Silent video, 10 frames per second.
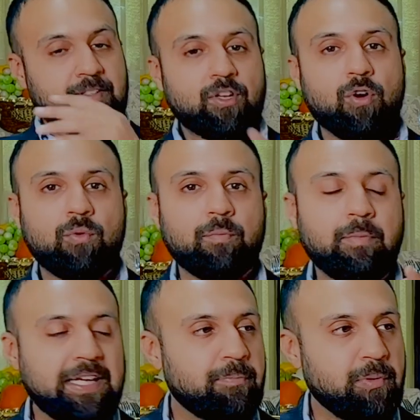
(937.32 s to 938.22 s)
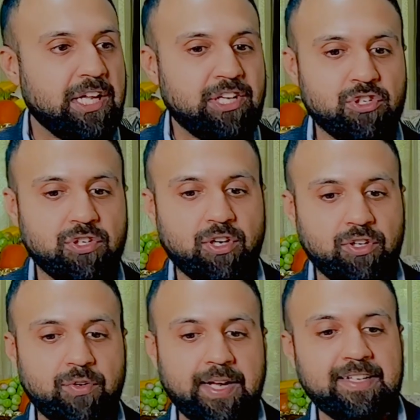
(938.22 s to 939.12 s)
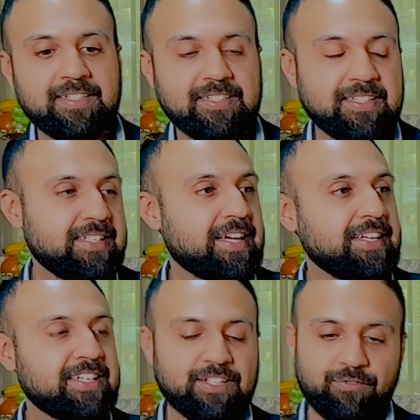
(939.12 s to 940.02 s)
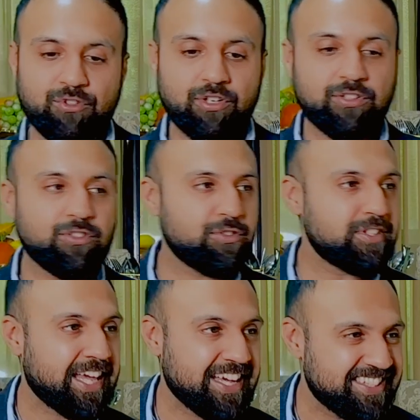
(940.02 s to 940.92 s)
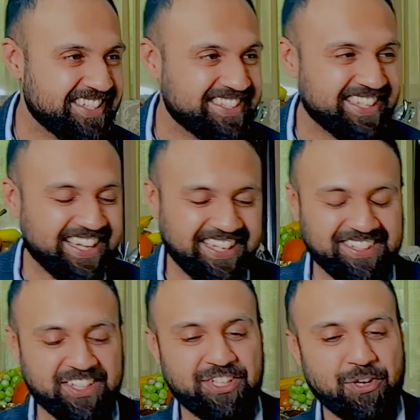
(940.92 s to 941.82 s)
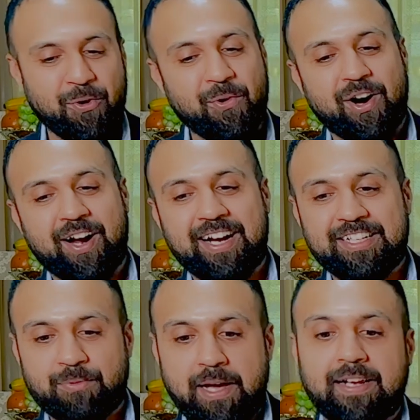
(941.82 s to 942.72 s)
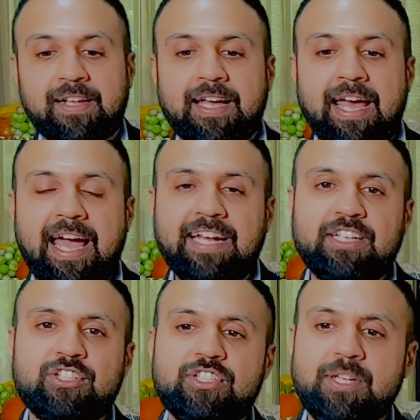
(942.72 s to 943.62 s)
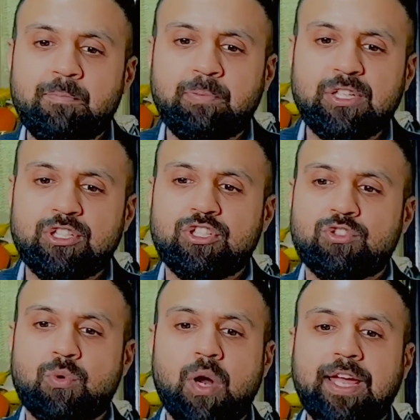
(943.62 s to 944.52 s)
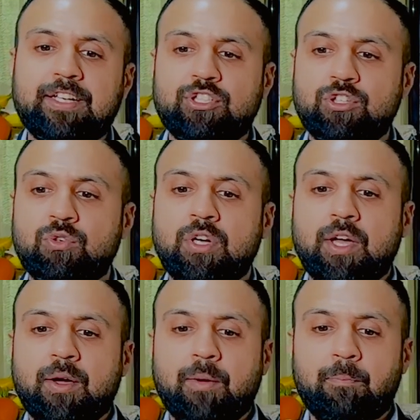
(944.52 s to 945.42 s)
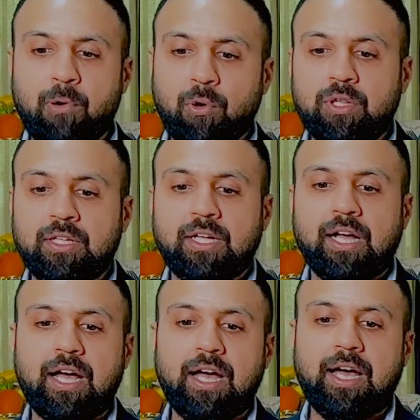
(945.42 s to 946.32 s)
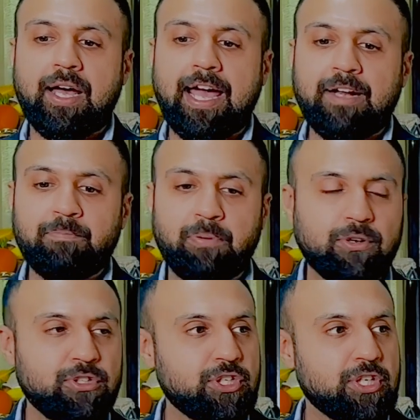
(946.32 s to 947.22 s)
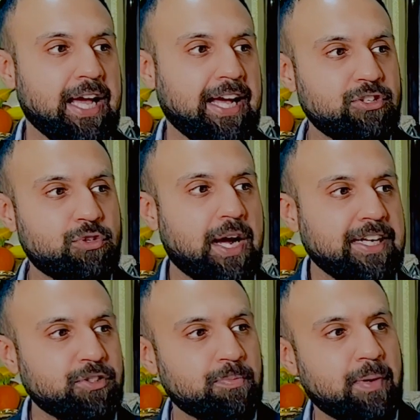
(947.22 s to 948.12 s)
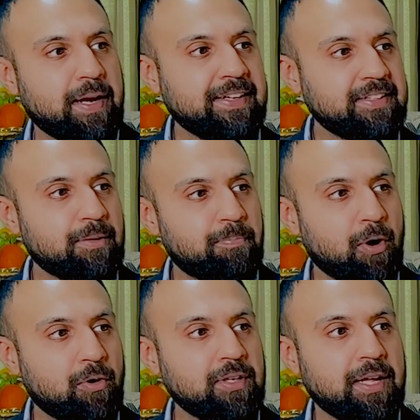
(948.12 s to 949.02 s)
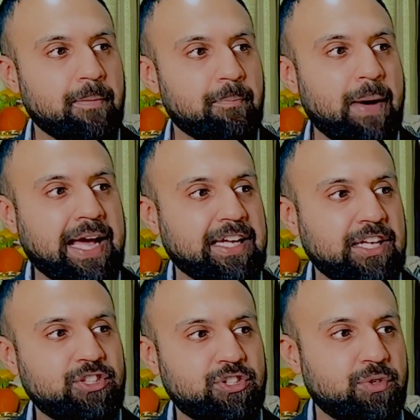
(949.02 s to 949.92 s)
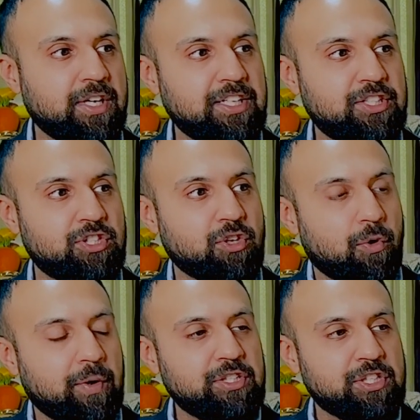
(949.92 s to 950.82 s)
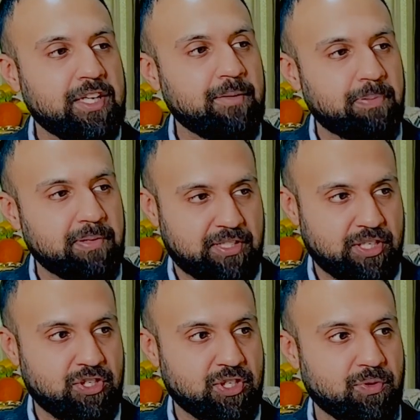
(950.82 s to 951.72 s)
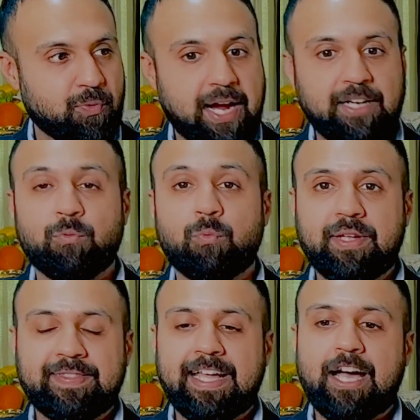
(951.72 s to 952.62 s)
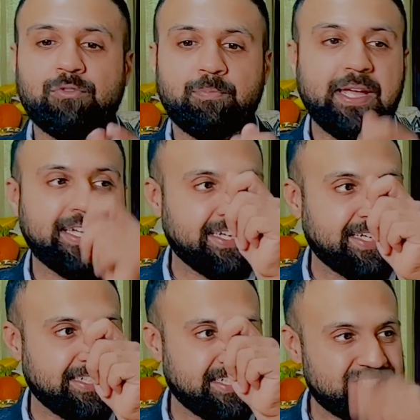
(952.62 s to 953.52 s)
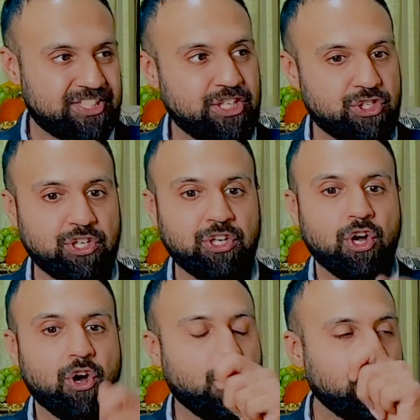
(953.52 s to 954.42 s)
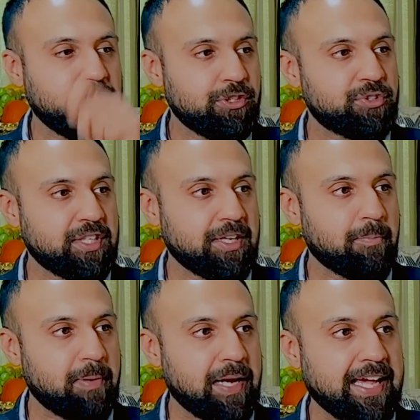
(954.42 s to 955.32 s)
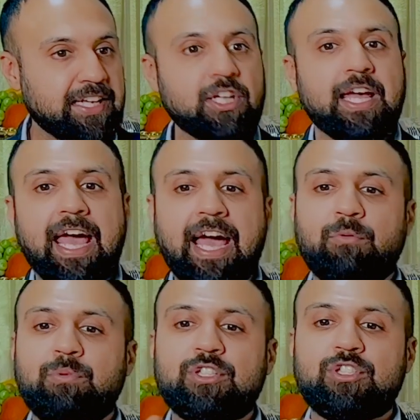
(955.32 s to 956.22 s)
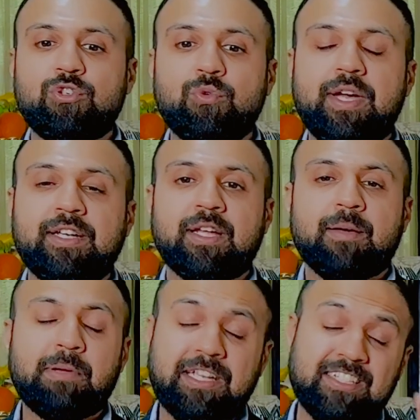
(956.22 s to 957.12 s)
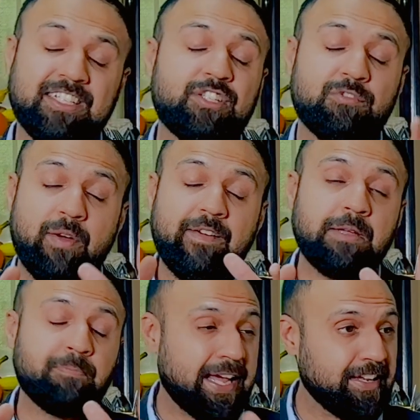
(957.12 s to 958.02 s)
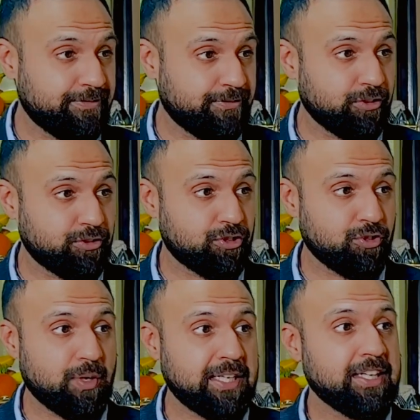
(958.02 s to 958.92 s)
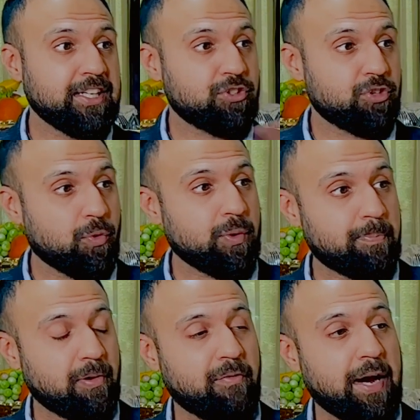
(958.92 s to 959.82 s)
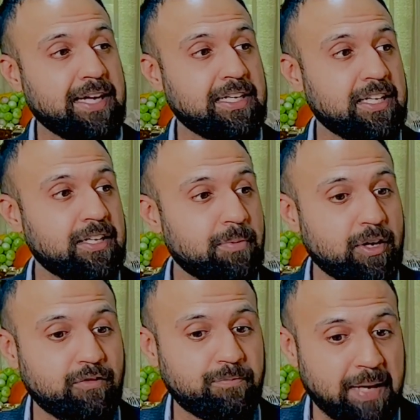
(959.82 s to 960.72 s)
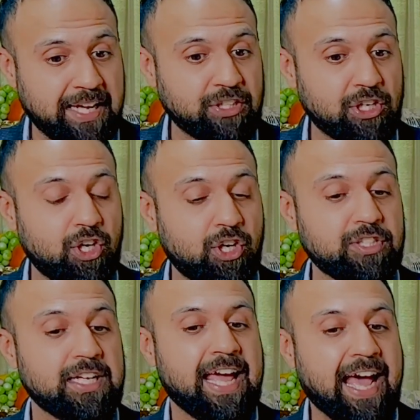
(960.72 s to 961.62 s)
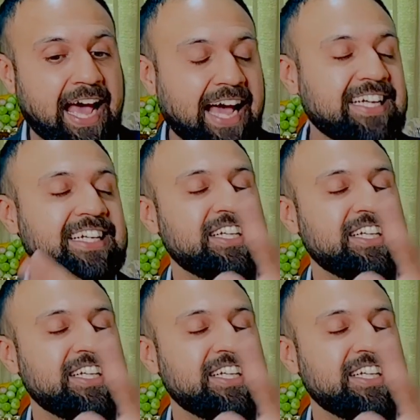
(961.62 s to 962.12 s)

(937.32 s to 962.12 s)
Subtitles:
So manipulation under anesthesia, yes, I've done those cases in the OR as well, and it's simply just trying to pull and push and try to bring the bone back into its original position, right, without making an incision or using a blade. And we do it because it's very painful to do it, so we provide a little bit of painkillers and